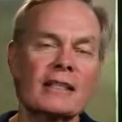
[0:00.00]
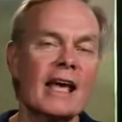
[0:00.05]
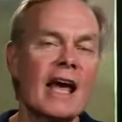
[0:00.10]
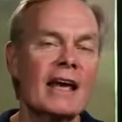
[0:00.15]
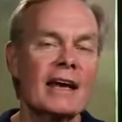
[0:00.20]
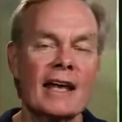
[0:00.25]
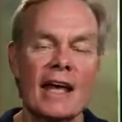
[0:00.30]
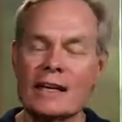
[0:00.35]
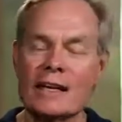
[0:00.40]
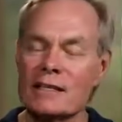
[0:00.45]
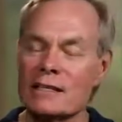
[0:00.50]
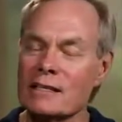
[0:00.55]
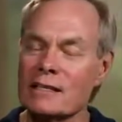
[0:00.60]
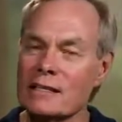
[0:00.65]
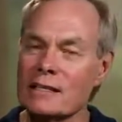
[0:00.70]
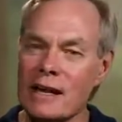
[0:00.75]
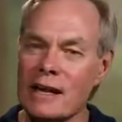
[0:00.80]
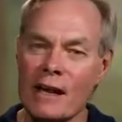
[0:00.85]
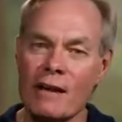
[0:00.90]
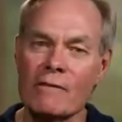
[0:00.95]
That has
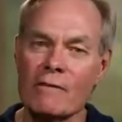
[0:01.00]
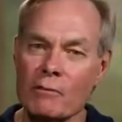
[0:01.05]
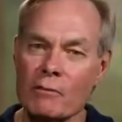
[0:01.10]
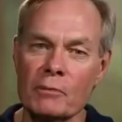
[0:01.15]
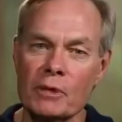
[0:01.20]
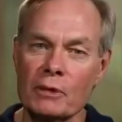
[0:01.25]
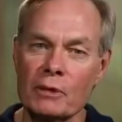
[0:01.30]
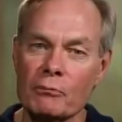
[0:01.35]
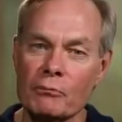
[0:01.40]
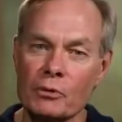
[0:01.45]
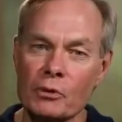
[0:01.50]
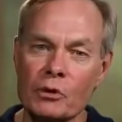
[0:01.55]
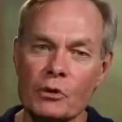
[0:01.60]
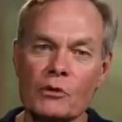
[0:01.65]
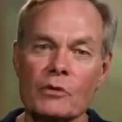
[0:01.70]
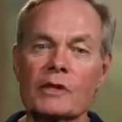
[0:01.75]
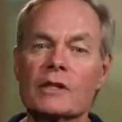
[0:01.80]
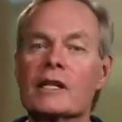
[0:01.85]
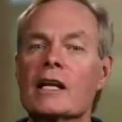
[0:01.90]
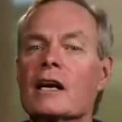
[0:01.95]
never been
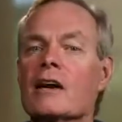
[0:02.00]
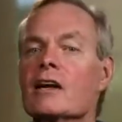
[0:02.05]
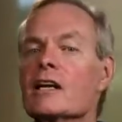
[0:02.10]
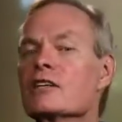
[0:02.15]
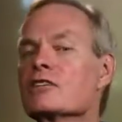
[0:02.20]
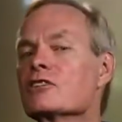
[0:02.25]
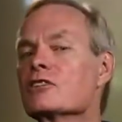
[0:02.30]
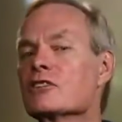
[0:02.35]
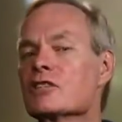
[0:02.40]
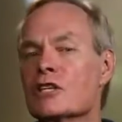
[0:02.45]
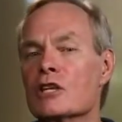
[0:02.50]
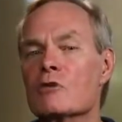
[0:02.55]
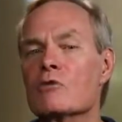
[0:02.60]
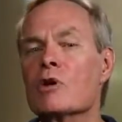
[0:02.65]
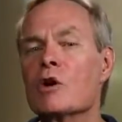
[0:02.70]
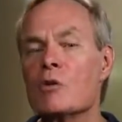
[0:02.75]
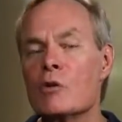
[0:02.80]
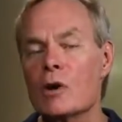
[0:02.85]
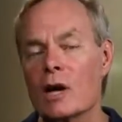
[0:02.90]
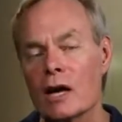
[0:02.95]
proven. There is
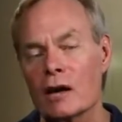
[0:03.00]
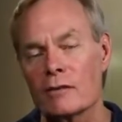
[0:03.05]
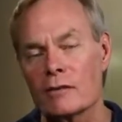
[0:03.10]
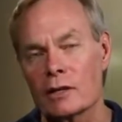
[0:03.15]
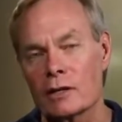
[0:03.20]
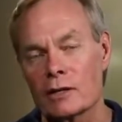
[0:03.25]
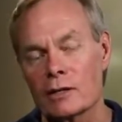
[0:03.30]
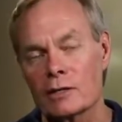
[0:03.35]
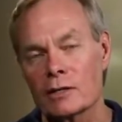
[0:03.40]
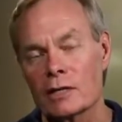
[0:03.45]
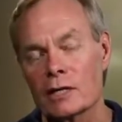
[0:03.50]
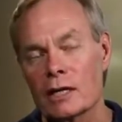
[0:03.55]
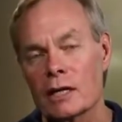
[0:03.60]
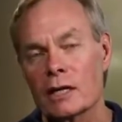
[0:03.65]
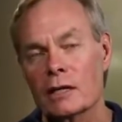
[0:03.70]
zero evidence.